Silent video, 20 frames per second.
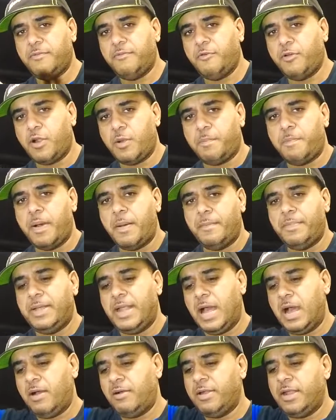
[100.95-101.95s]
water pump
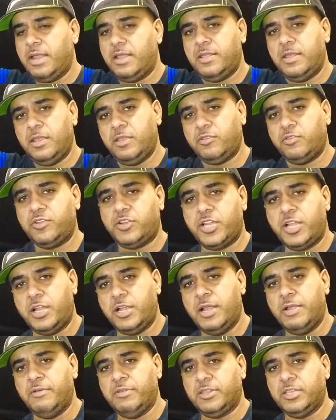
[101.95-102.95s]
down, and then you could
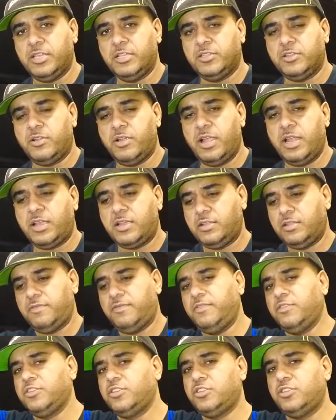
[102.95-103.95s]
turn it with this. Alright, because if
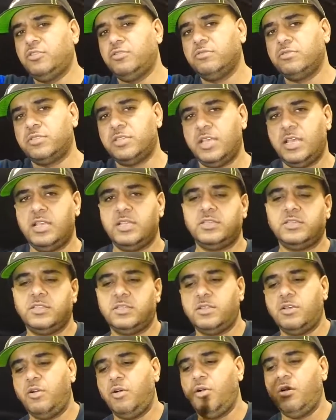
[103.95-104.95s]
you just use this,
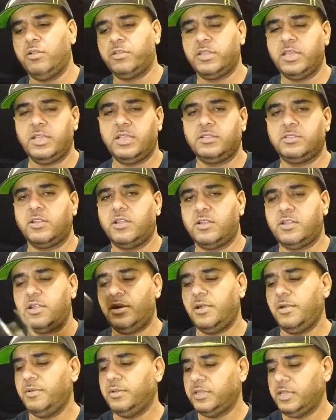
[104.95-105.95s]
the whole thing is going to
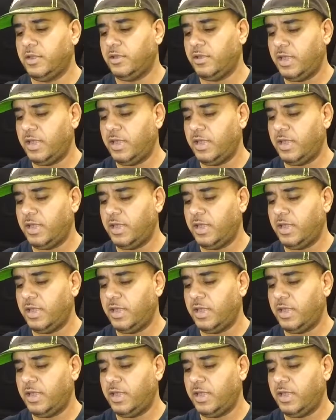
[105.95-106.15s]
turn with it.